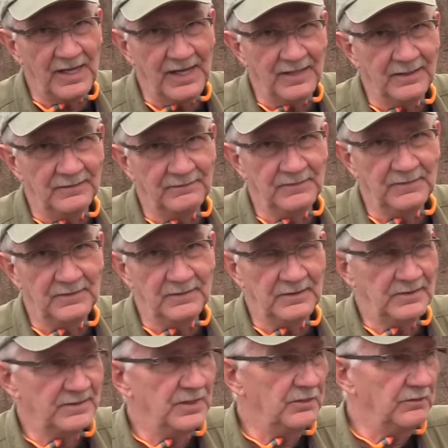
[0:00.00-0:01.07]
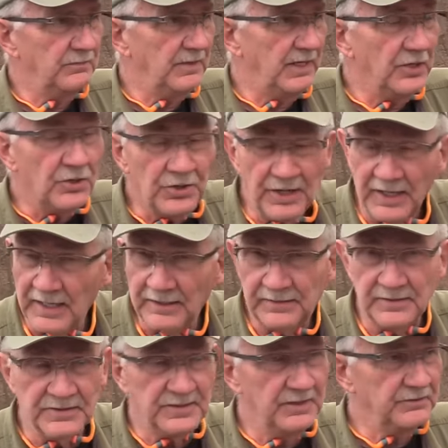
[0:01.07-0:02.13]
at it. There's no internet,
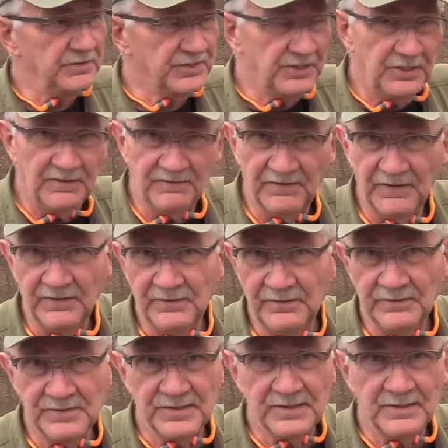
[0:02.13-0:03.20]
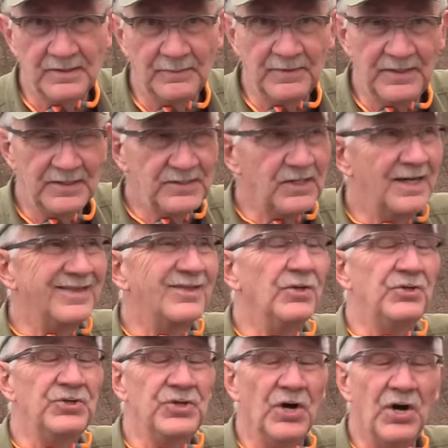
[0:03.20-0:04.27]
there's no cell phones. I mean, it's like the
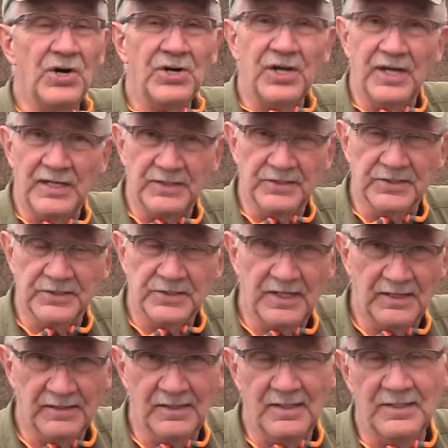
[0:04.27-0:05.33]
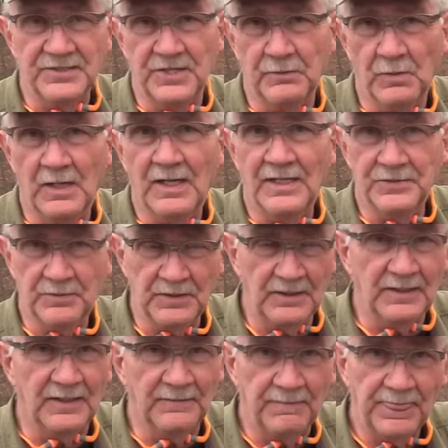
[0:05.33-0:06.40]
dark ages, technology-wise,
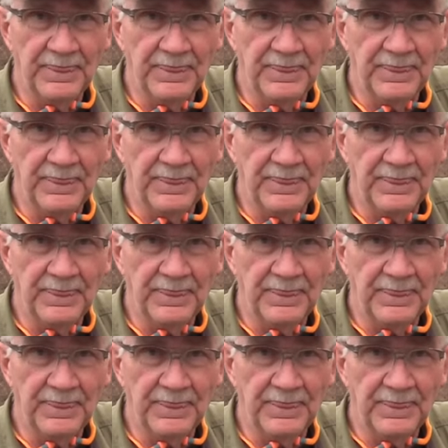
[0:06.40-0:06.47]
really.